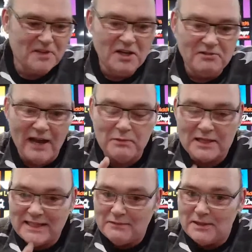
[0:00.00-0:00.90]
Right, well, I'll
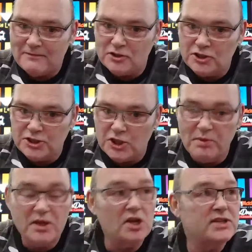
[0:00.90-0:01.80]
tell you what I'm going to do,
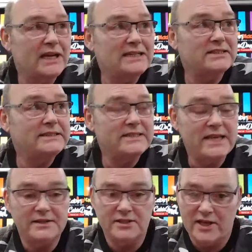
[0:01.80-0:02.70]
because I actually
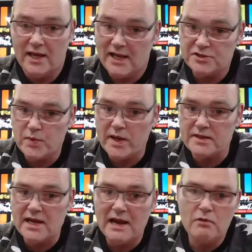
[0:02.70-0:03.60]
said to you last week
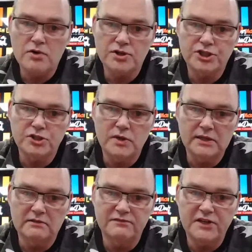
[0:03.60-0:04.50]
that I was going to do a
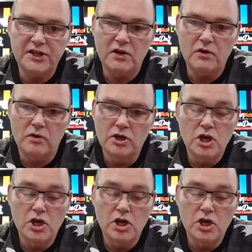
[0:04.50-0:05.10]
little video